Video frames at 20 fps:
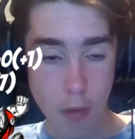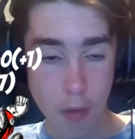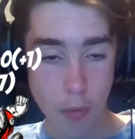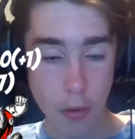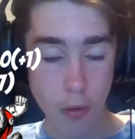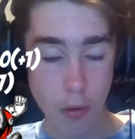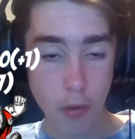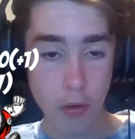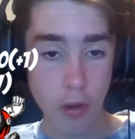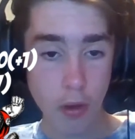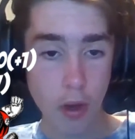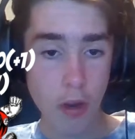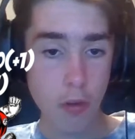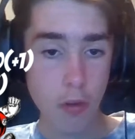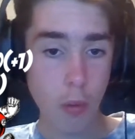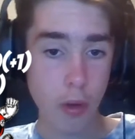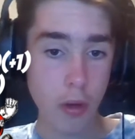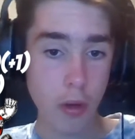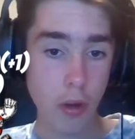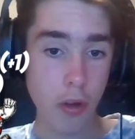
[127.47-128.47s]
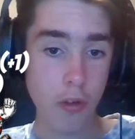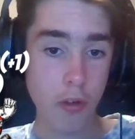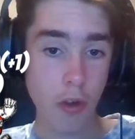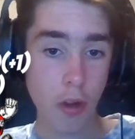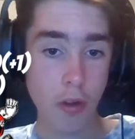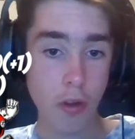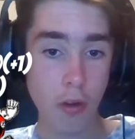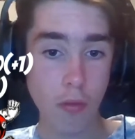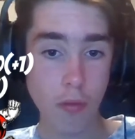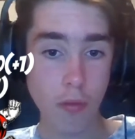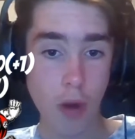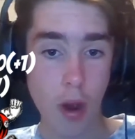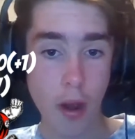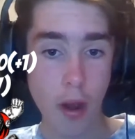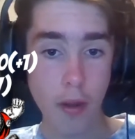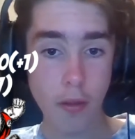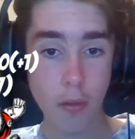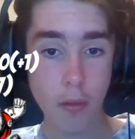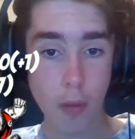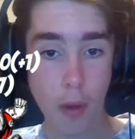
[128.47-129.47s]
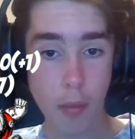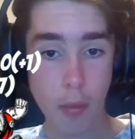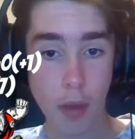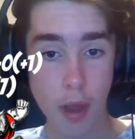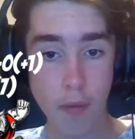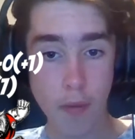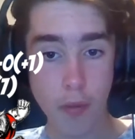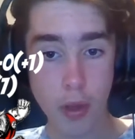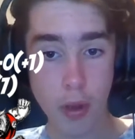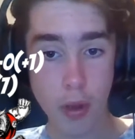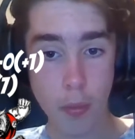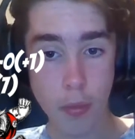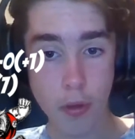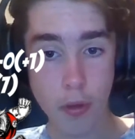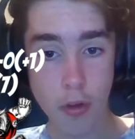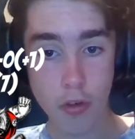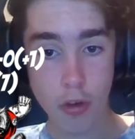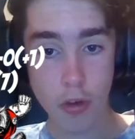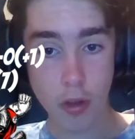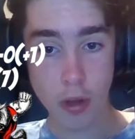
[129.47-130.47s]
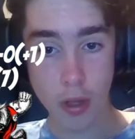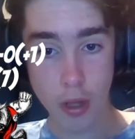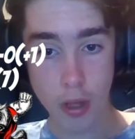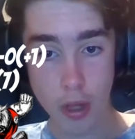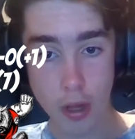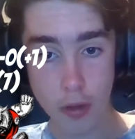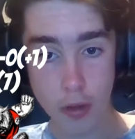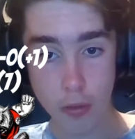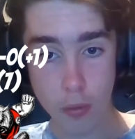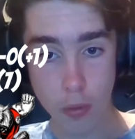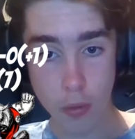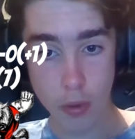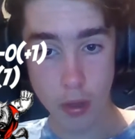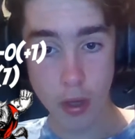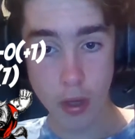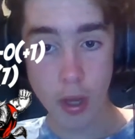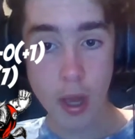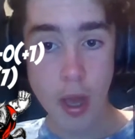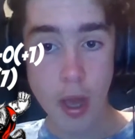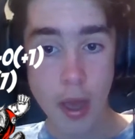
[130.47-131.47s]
We also need to acknowledge Hunter Ryans, while playing for the opposition in the last quarter,